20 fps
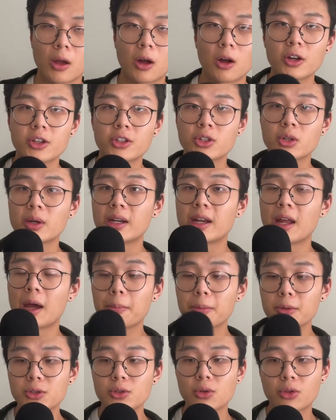All right, so in
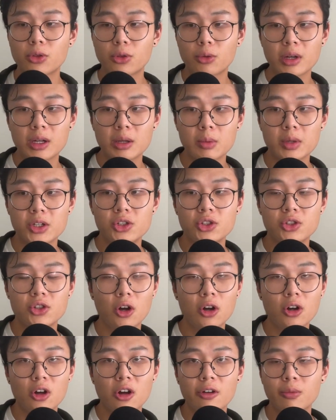episode 3, we
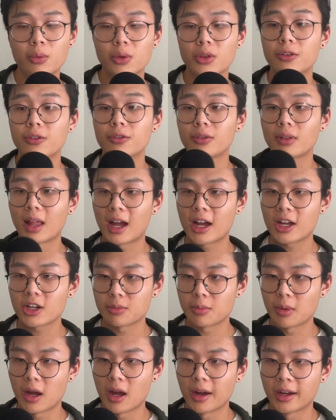start off with a
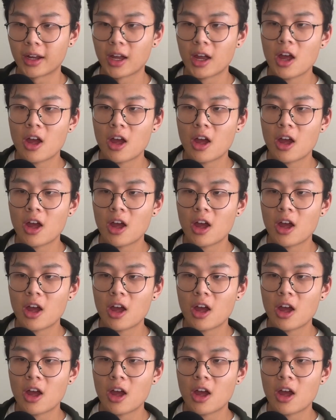flashback